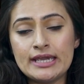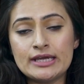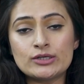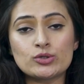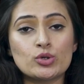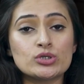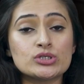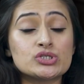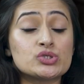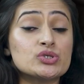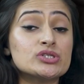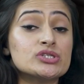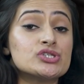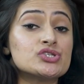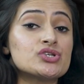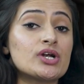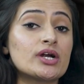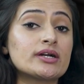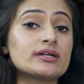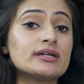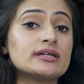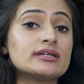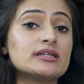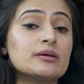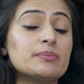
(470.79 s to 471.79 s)
It also
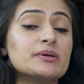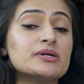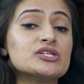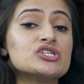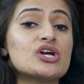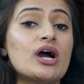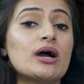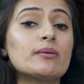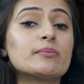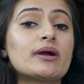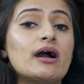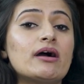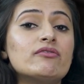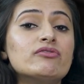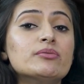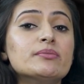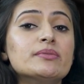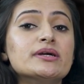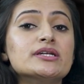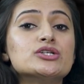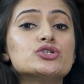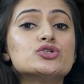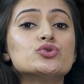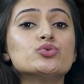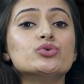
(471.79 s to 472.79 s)
instructed the Punjab
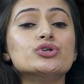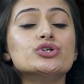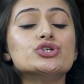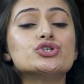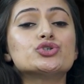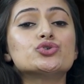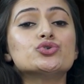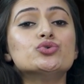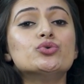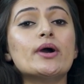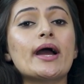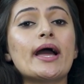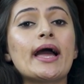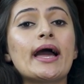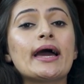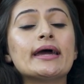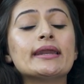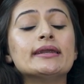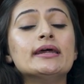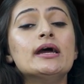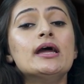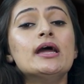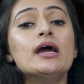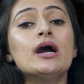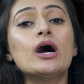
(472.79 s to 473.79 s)
government to issue
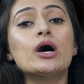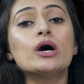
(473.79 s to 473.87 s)
an